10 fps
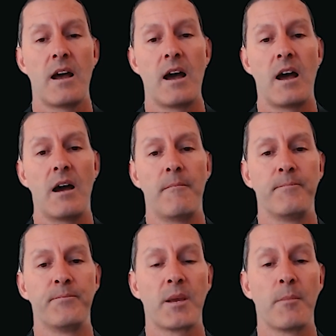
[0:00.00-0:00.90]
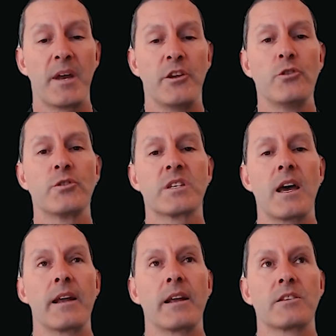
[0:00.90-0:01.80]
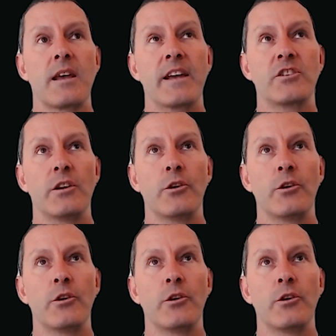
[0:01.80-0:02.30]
But are you saying it's actually